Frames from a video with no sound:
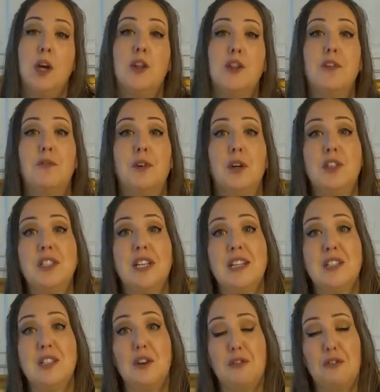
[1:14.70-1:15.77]
The first
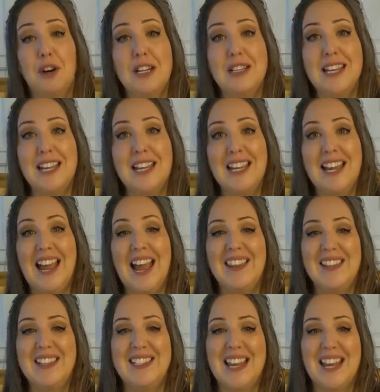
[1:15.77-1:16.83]
is freezing, and
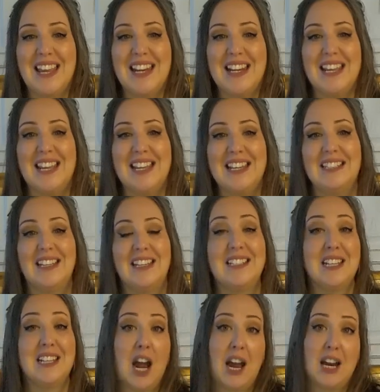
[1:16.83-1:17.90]
the second is
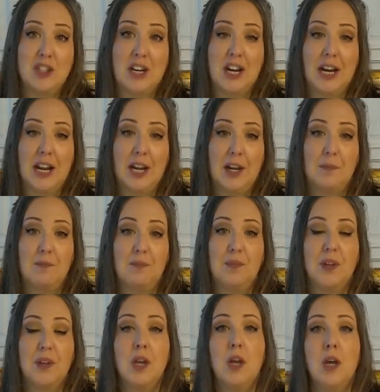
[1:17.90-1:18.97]
dehydrating.
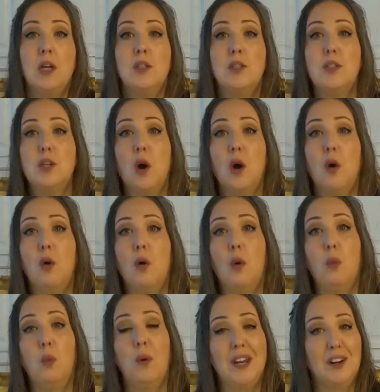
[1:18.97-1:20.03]
So
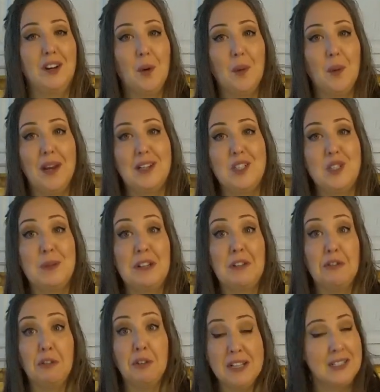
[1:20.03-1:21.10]
we are going to be
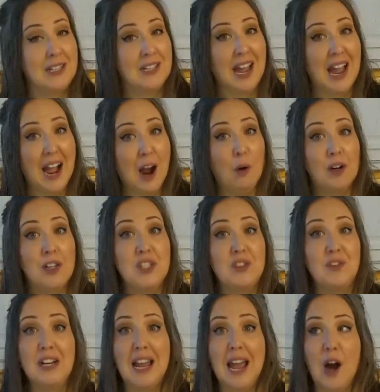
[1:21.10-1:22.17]
freezing ours
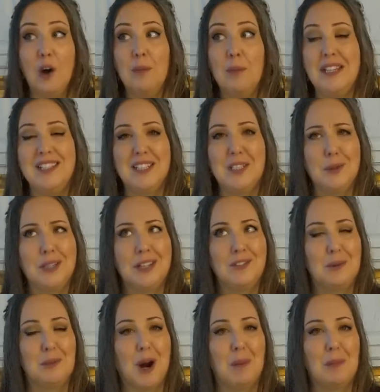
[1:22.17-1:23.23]
for now because I don't have
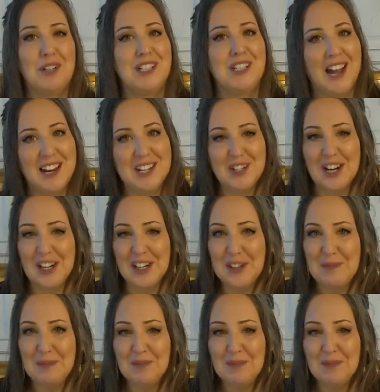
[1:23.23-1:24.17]
a proper dehydrator.